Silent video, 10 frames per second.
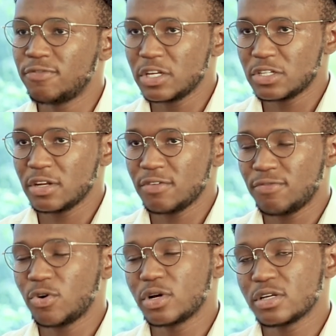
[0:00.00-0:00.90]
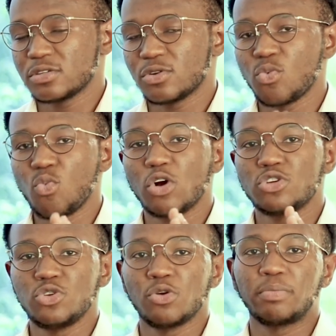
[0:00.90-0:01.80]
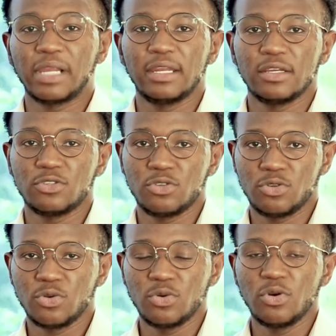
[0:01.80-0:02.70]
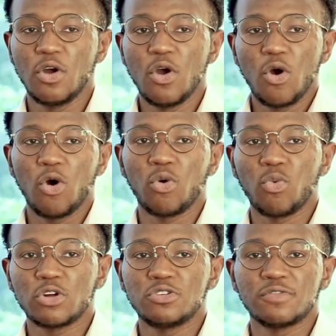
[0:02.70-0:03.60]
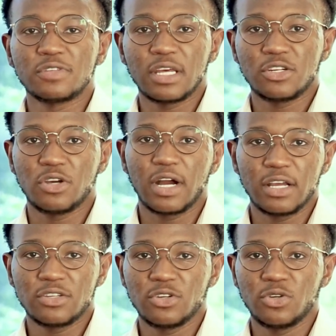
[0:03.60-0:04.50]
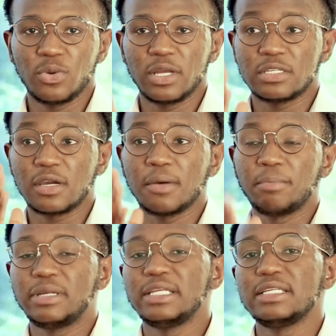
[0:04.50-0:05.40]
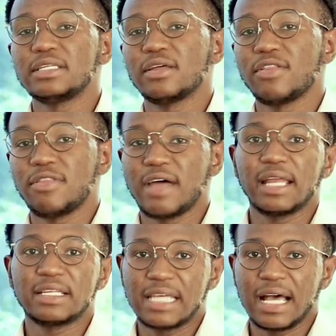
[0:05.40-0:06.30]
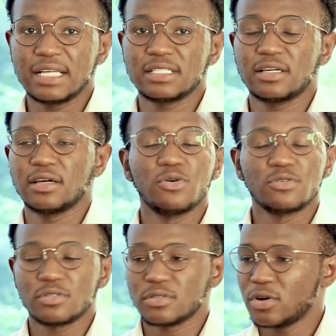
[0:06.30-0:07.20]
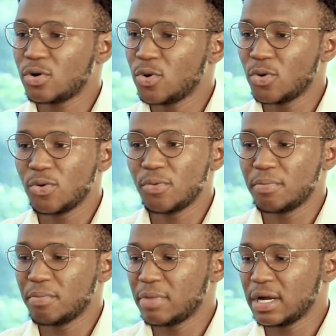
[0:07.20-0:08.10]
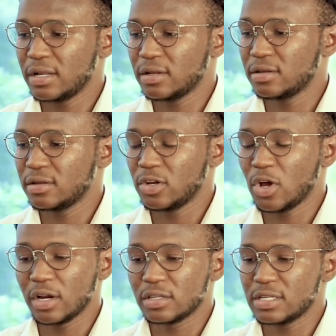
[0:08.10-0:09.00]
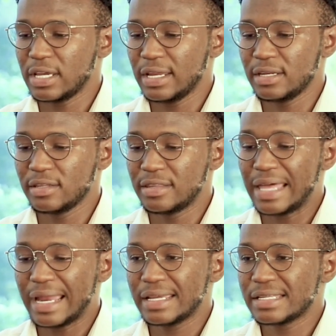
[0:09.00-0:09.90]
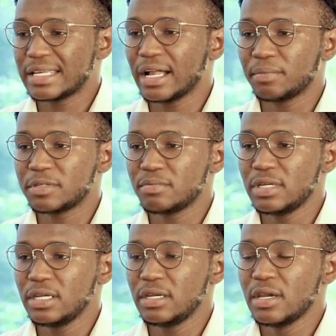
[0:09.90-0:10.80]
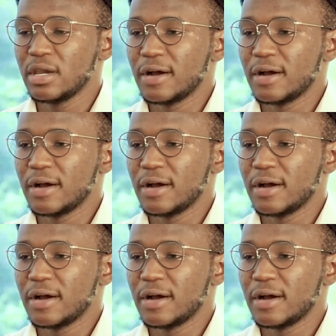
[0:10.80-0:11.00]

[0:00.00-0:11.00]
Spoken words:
vision and focus on what you're planning to do or what you've set your eyes to do, and to complete that task goes a whole mile, a lot. And that has helped me